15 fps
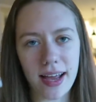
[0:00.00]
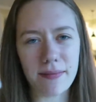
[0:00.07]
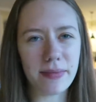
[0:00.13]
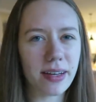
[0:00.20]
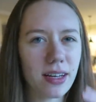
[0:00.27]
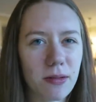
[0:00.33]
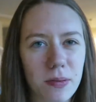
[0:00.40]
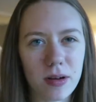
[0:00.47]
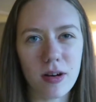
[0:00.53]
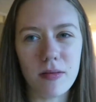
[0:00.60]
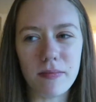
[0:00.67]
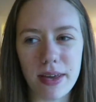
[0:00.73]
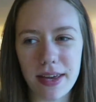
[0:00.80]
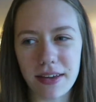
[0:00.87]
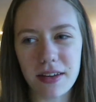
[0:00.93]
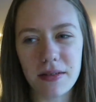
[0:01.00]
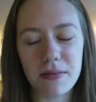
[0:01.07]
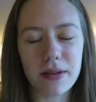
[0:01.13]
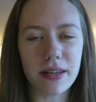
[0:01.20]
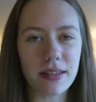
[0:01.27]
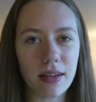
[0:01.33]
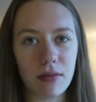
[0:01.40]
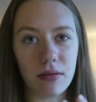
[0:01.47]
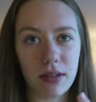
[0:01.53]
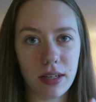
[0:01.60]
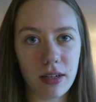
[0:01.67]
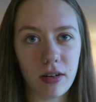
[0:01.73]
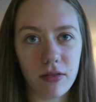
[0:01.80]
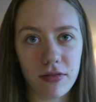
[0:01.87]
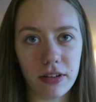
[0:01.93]
I'm not gonna put on makeup because I really
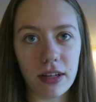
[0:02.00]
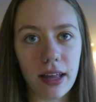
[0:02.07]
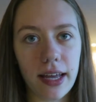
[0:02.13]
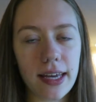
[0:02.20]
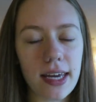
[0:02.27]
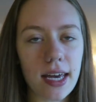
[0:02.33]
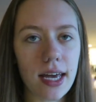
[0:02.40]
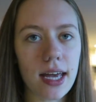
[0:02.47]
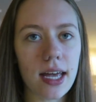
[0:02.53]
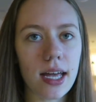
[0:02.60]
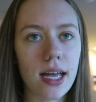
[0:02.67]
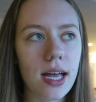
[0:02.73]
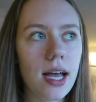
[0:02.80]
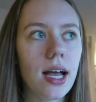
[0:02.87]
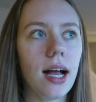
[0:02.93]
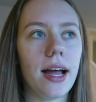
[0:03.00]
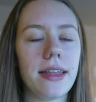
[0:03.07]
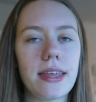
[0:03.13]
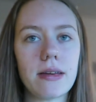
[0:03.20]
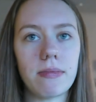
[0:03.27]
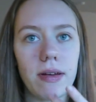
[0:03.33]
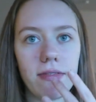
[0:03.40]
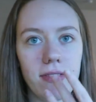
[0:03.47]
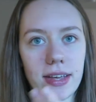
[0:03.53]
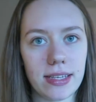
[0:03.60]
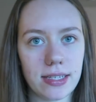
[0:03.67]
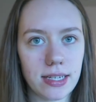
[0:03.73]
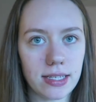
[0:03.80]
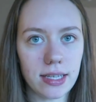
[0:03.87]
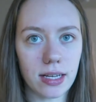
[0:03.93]
don't feel like it. I think my face
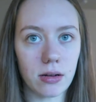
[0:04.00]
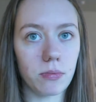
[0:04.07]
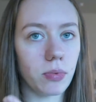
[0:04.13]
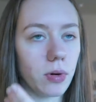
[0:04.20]
needs like a